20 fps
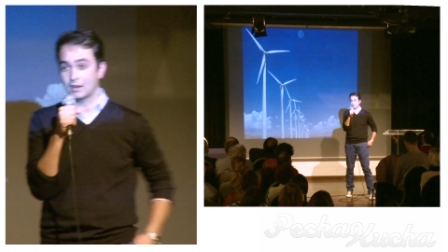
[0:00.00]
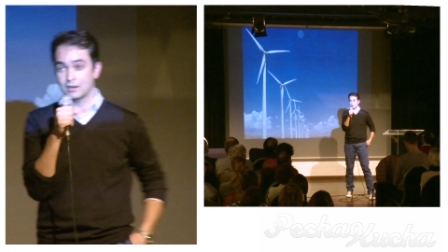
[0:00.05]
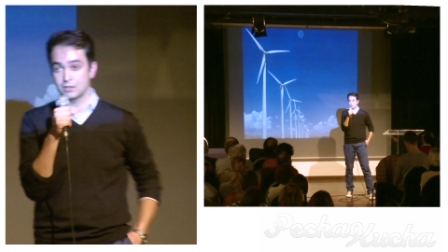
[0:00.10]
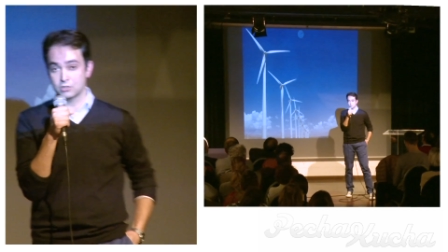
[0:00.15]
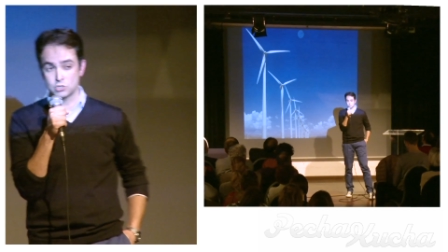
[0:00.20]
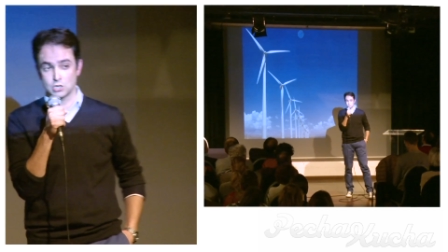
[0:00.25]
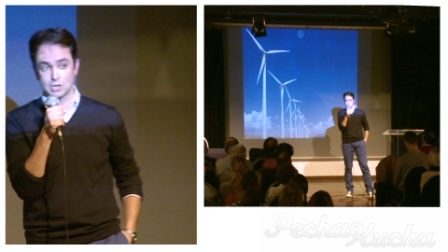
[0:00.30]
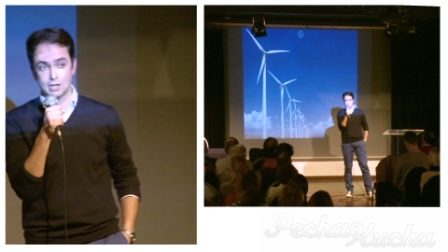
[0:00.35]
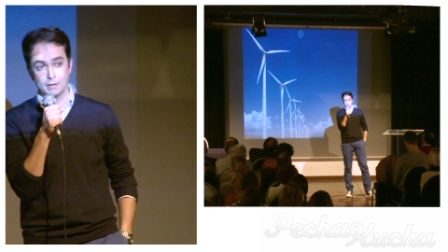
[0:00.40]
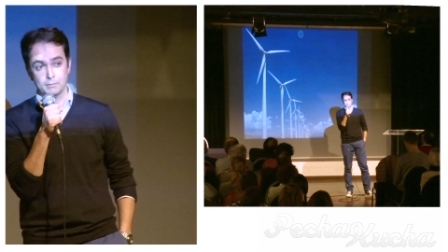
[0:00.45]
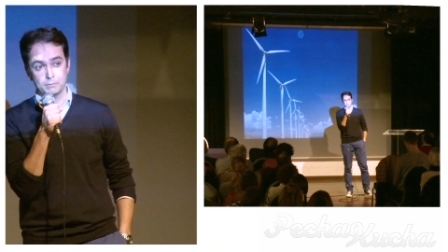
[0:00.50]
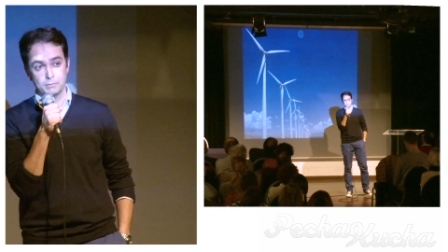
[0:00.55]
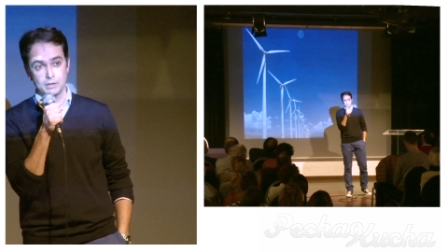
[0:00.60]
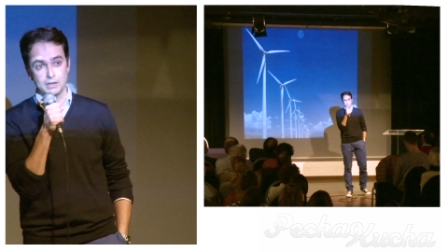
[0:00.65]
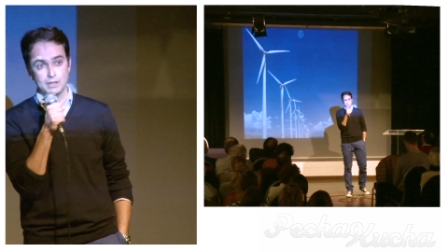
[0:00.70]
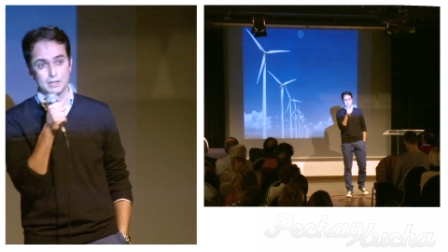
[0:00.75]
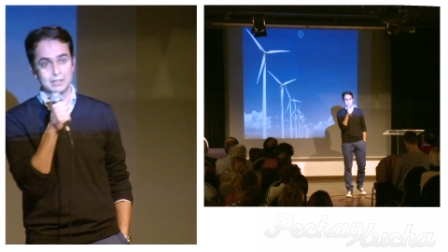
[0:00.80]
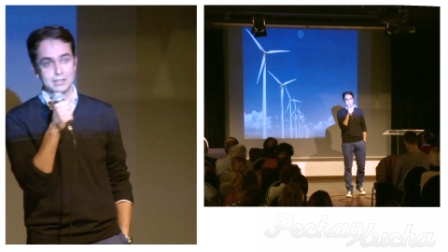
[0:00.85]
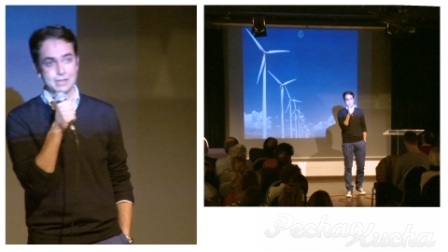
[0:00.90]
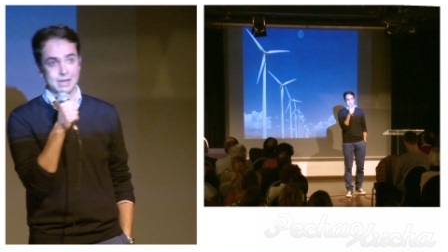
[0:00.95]
energy
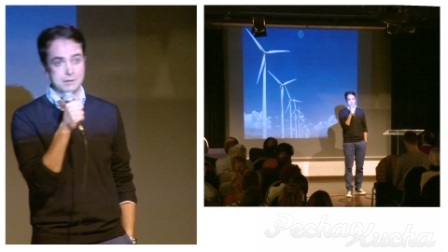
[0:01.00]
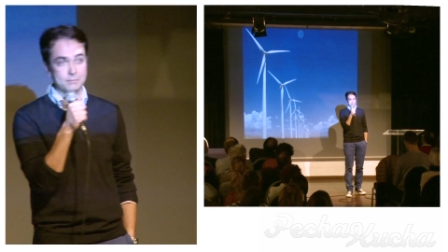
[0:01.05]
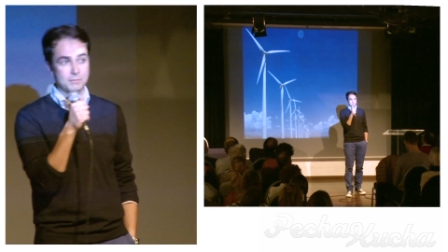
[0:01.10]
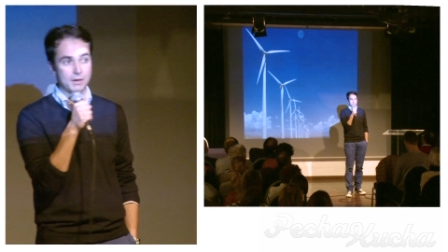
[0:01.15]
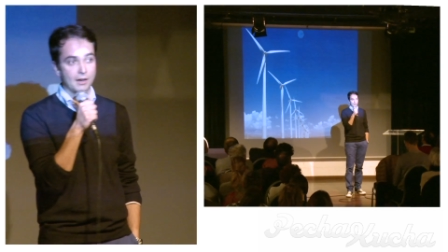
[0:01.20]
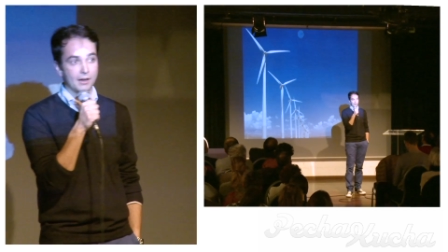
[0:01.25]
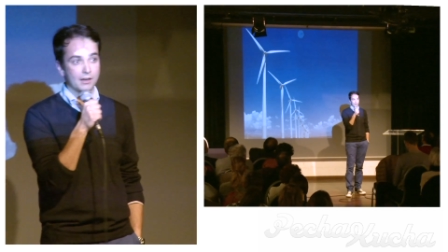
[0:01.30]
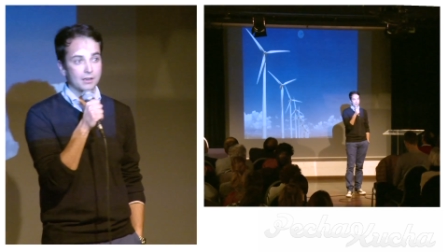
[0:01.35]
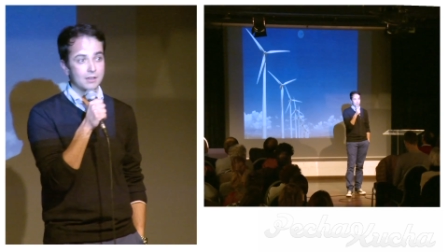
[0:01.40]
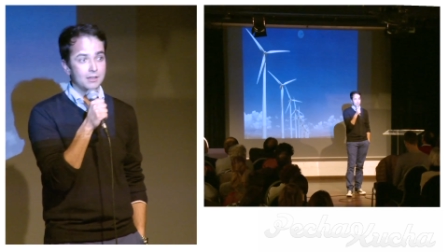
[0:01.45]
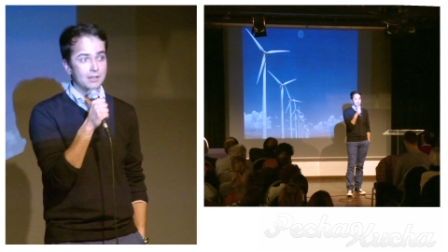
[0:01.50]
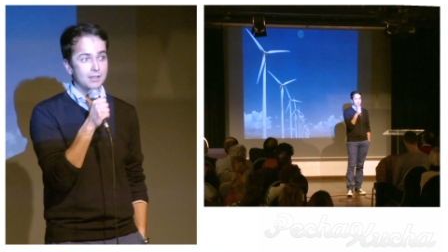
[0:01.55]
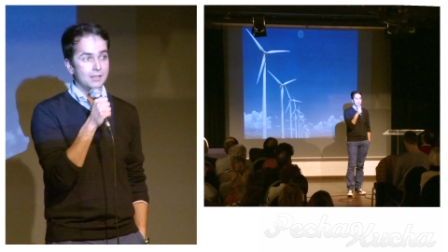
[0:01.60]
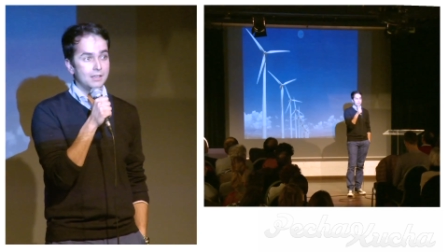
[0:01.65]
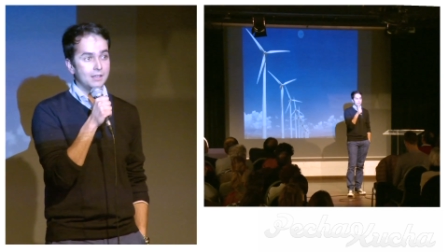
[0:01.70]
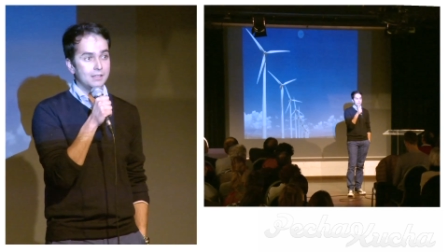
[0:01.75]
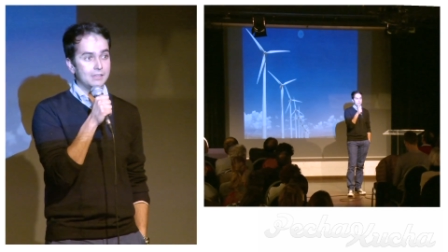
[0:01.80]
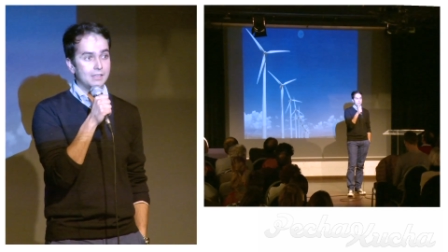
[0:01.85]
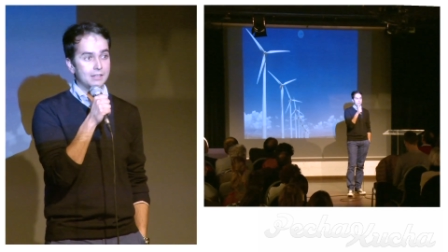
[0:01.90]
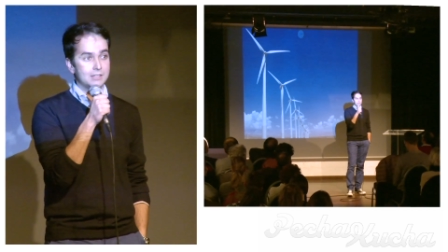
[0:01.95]
company in Denmark
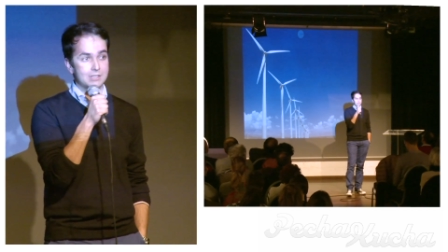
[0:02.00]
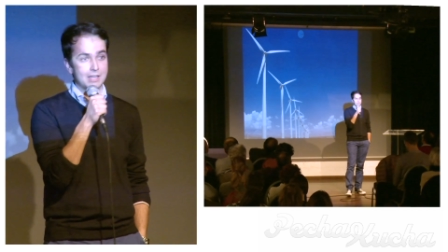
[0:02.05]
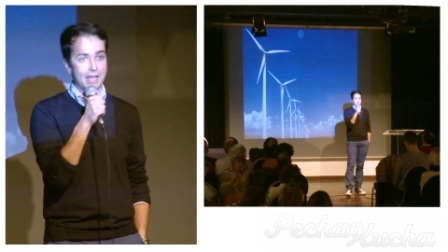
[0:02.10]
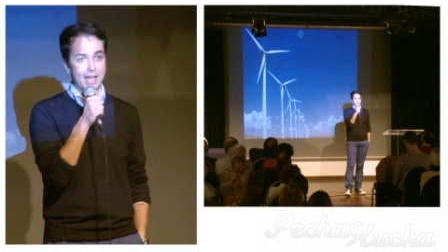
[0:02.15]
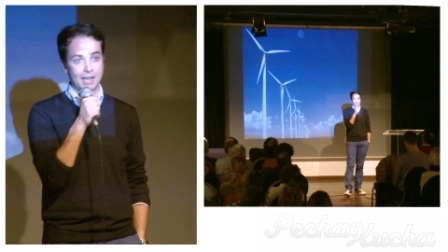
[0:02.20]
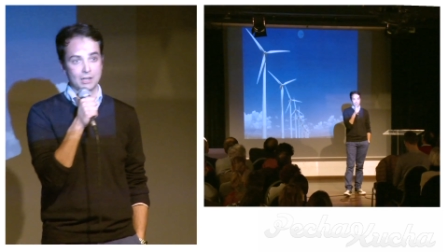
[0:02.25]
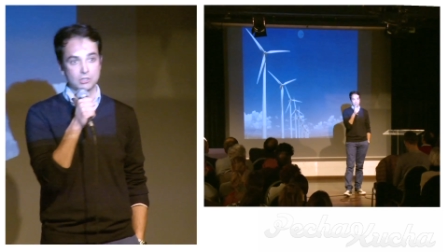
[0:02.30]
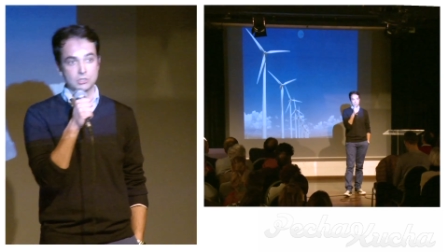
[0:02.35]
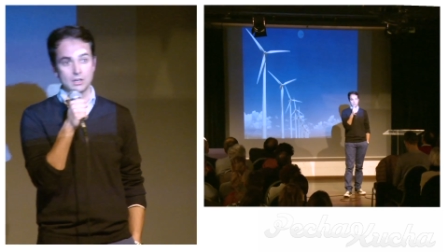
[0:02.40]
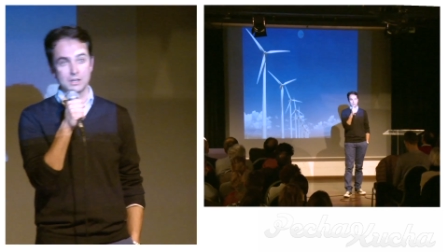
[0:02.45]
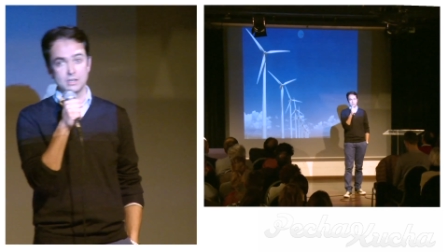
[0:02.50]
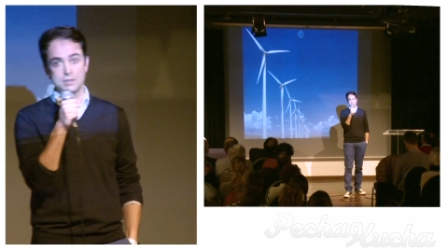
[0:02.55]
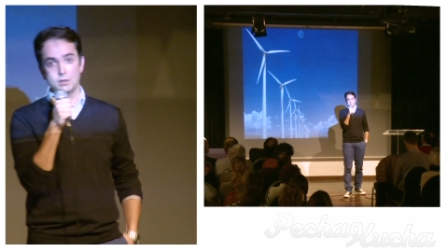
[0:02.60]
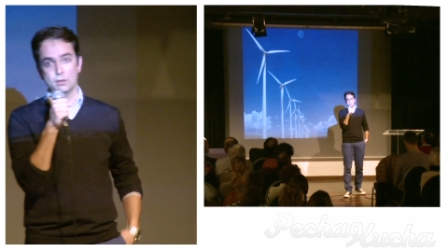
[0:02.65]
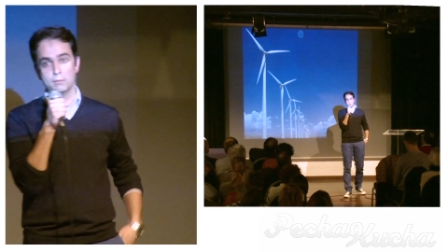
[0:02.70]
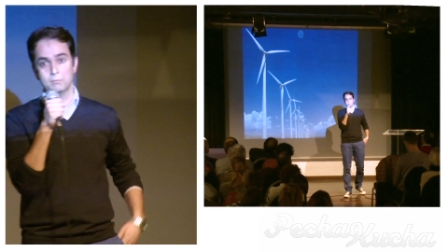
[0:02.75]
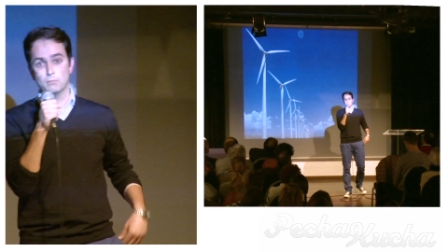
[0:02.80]
that is actually